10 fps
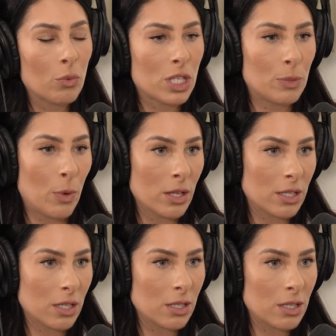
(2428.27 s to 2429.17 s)

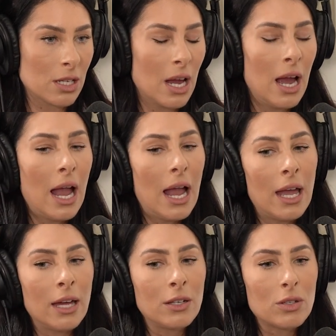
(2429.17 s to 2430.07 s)
responses.
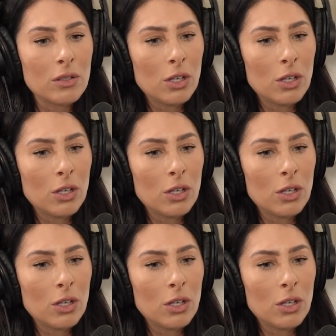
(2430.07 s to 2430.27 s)
And,